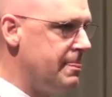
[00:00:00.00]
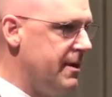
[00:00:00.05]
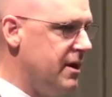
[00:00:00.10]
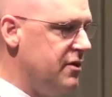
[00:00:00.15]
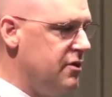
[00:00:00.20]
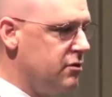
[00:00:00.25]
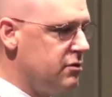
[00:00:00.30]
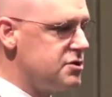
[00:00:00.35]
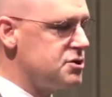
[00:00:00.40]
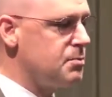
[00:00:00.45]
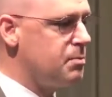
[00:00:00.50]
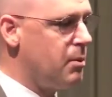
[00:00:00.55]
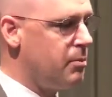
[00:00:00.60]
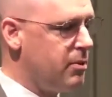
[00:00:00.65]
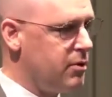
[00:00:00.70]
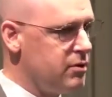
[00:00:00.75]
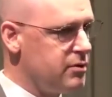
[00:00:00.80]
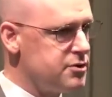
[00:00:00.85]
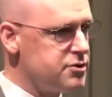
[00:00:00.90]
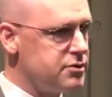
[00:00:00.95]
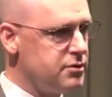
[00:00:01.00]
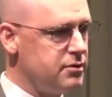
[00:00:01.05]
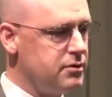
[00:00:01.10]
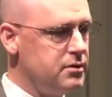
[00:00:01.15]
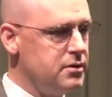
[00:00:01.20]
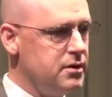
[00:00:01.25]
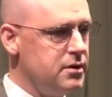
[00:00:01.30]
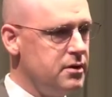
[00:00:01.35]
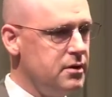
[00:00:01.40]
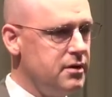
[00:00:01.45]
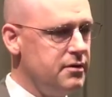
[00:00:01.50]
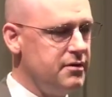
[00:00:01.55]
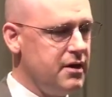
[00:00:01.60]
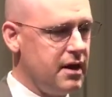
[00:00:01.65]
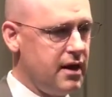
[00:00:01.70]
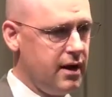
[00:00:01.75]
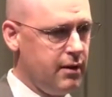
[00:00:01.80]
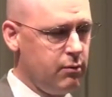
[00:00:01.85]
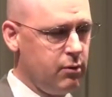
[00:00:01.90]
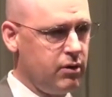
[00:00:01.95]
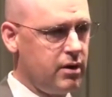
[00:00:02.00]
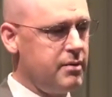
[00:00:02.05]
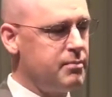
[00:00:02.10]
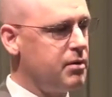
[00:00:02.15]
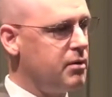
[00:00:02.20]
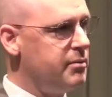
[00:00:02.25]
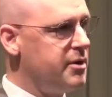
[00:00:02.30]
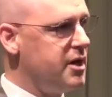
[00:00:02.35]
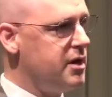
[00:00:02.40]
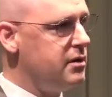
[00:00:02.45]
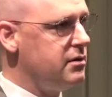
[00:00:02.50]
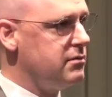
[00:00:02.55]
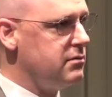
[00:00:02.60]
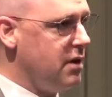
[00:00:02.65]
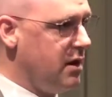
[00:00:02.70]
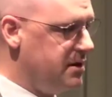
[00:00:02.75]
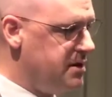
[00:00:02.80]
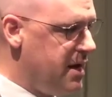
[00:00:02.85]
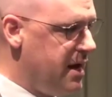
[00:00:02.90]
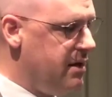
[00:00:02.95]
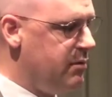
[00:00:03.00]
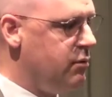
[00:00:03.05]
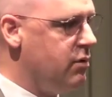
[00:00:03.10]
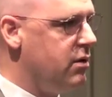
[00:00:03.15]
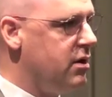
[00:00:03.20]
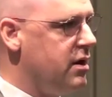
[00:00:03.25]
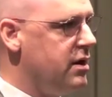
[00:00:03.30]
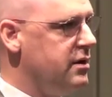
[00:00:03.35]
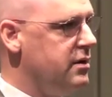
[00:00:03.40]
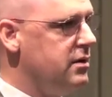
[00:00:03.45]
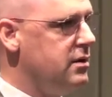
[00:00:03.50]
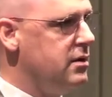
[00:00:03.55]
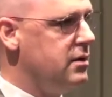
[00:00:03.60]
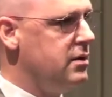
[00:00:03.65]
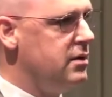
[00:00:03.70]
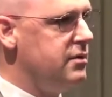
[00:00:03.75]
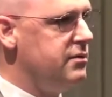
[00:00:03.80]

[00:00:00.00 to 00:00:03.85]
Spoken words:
And there is a proposal that I will implement day one